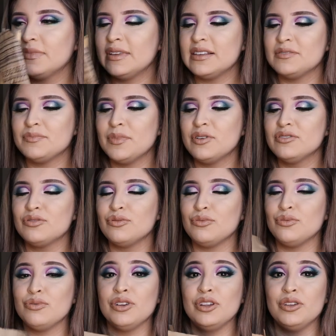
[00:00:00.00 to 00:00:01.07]
It smells
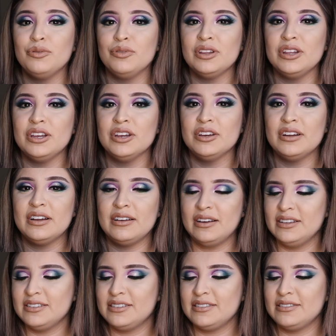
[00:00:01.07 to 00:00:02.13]
really, really good.
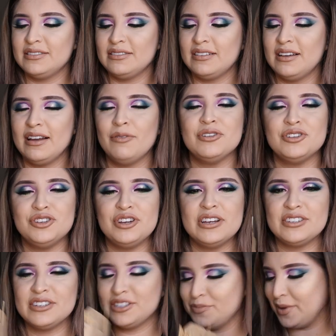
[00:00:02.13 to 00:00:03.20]
I just, I wish you
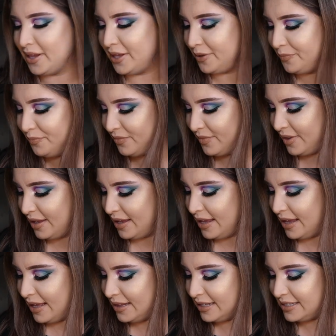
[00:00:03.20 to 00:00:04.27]
guys could smell it.
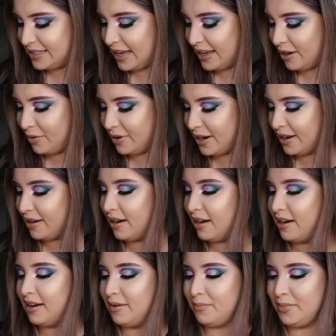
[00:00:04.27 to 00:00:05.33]
The second one I
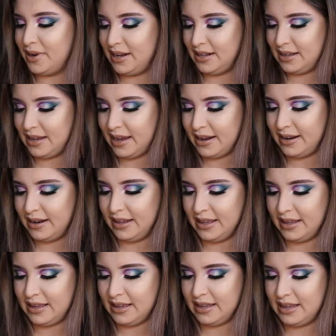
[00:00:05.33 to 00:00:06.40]
got, but it kind of
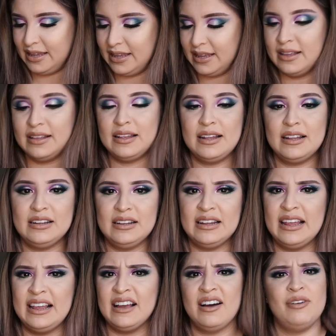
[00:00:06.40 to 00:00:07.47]
like,
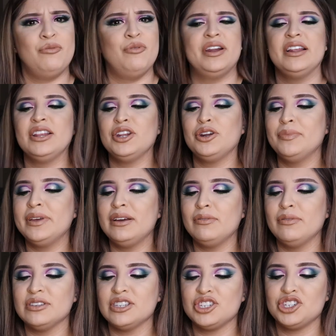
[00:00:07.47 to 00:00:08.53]
like got wet a little bit,
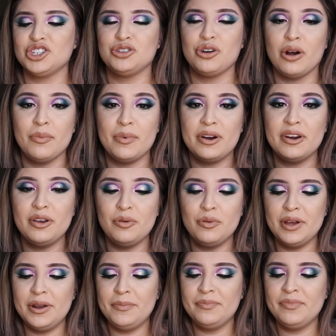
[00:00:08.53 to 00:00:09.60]
was a strawberry
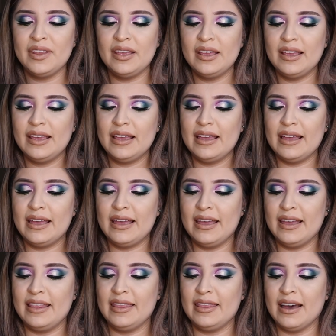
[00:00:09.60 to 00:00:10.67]
one.
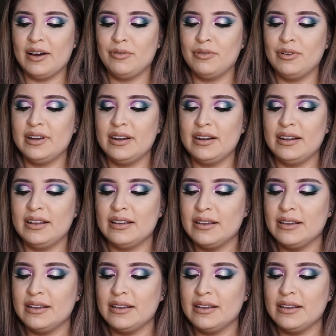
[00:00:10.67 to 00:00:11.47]
And that one